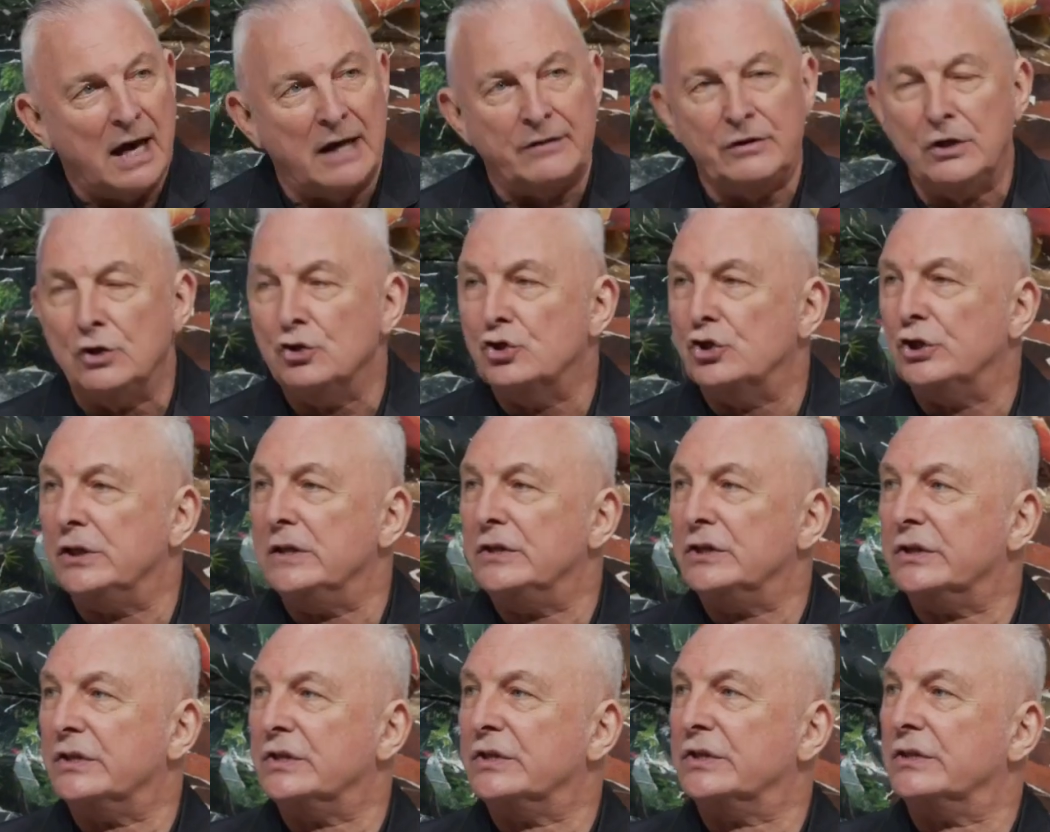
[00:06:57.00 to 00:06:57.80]
And then
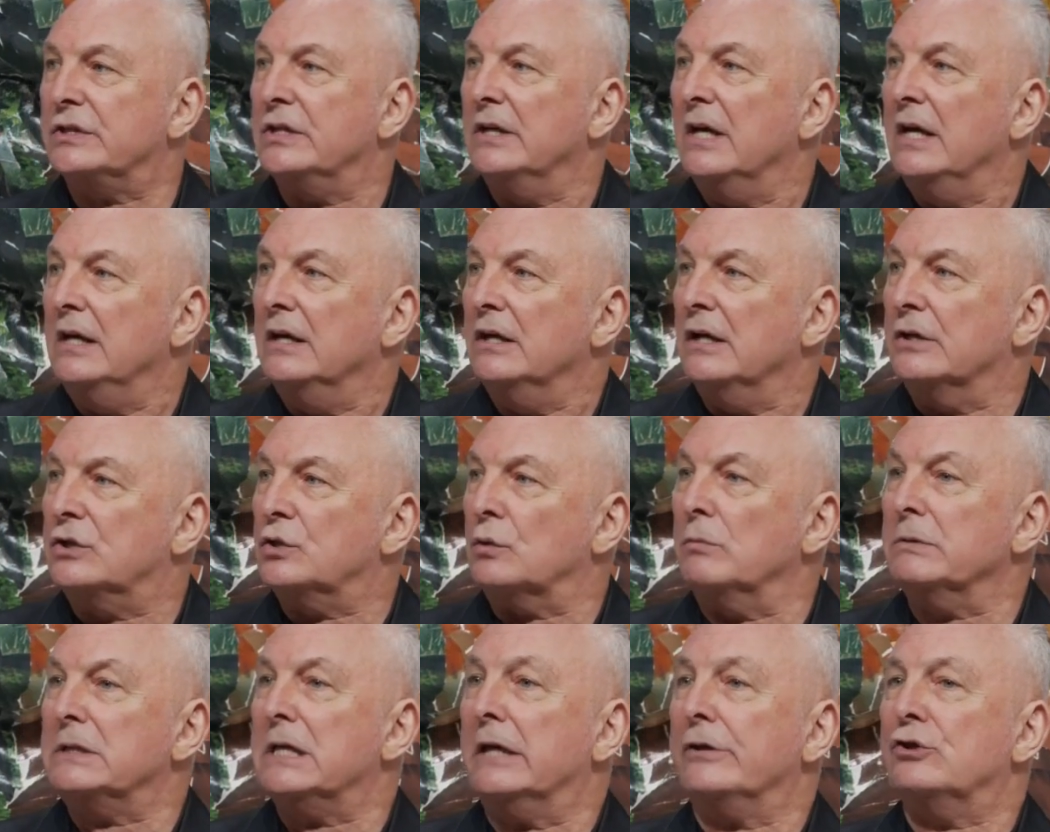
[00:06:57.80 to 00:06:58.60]
Jesus,
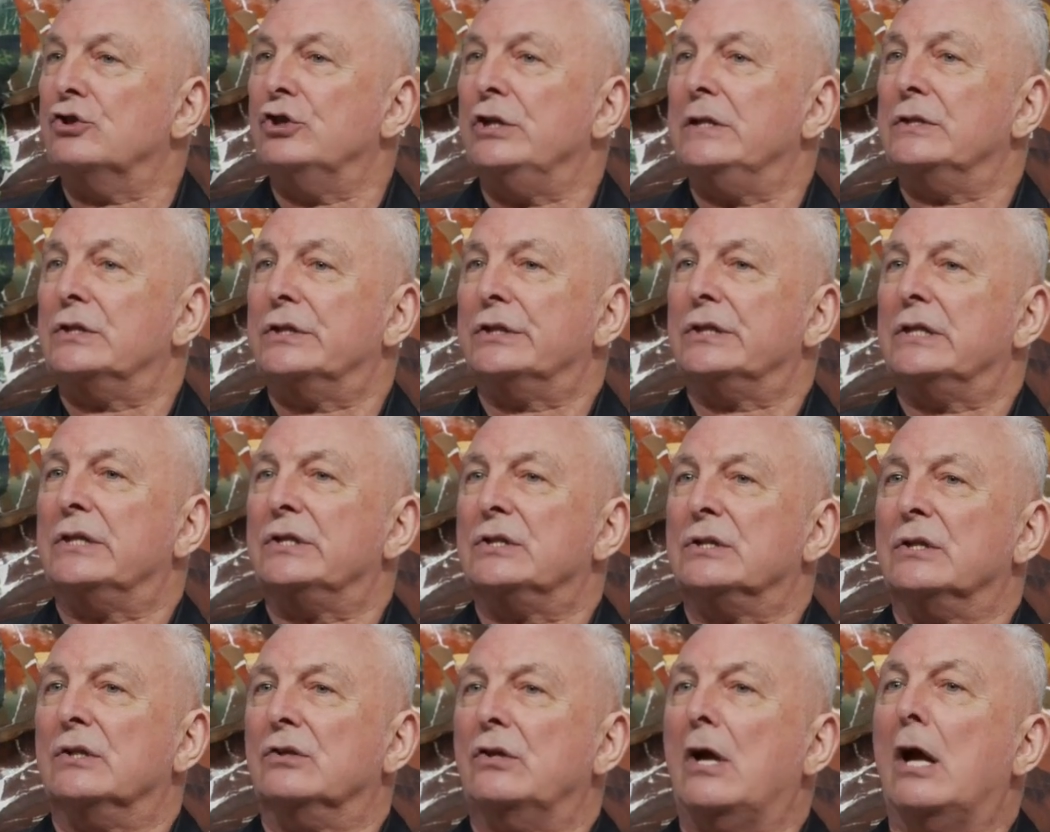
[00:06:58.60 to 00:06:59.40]
it's almost like Jesus
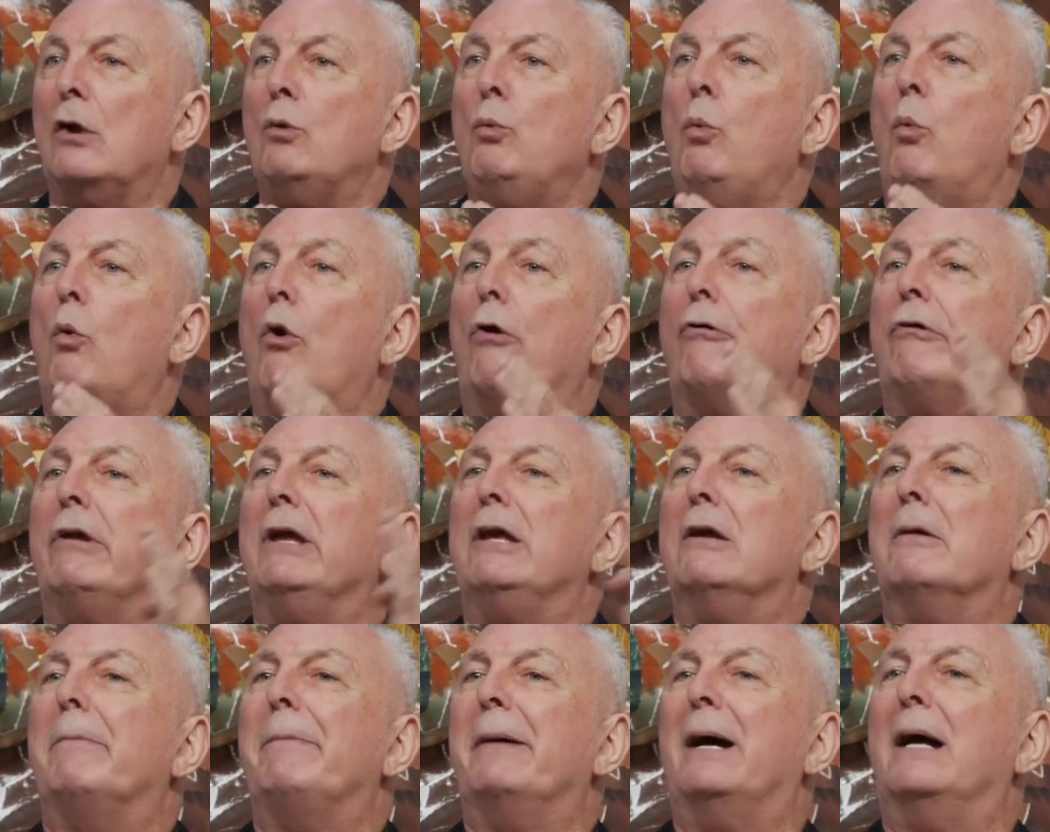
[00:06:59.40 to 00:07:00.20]
says, don't
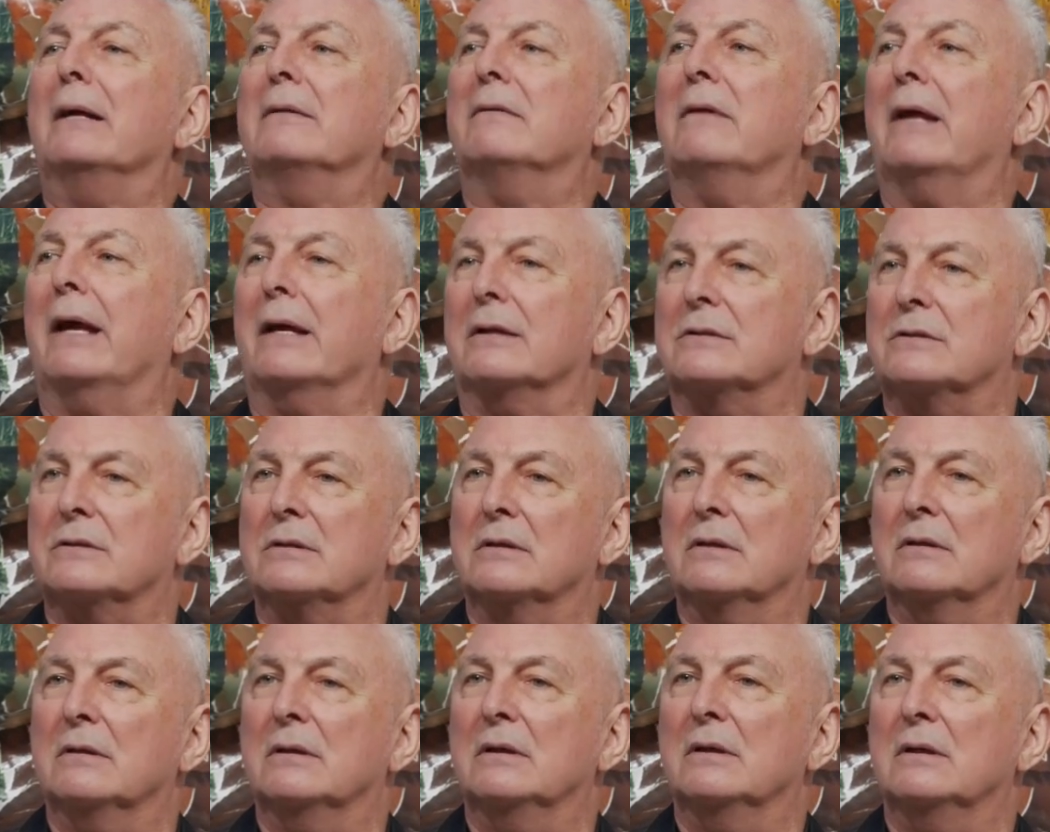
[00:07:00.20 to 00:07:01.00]
worry about
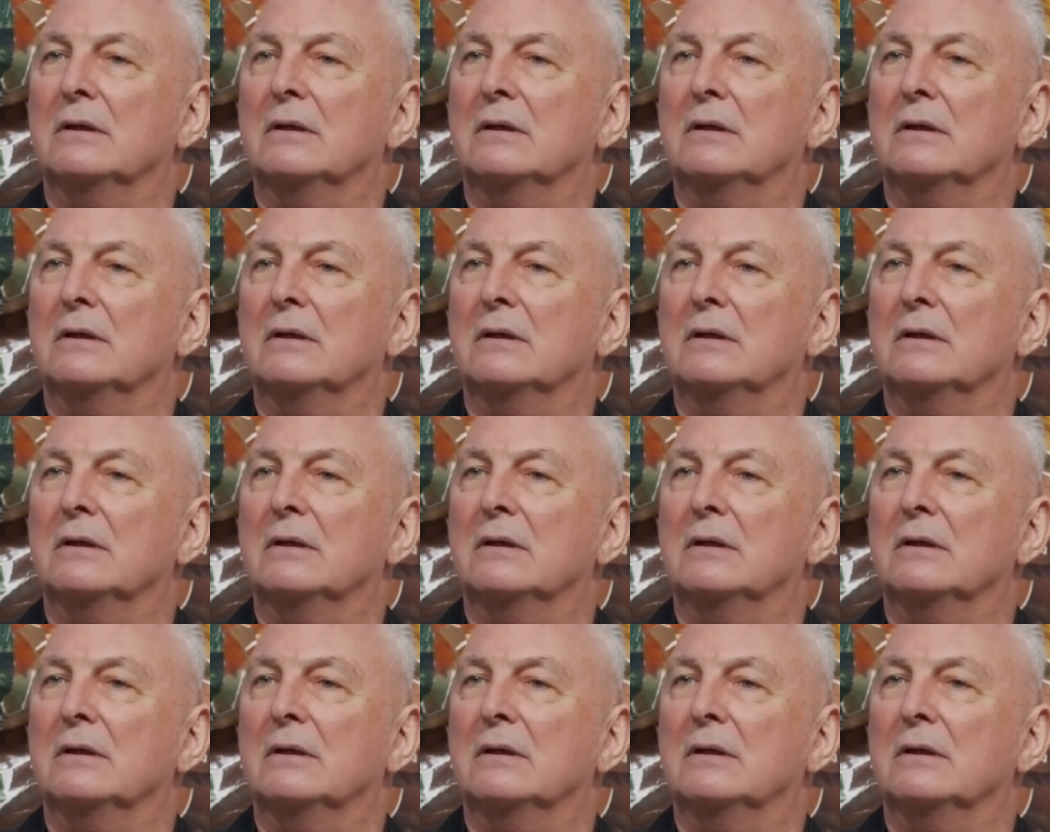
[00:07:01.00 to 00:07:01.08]
that.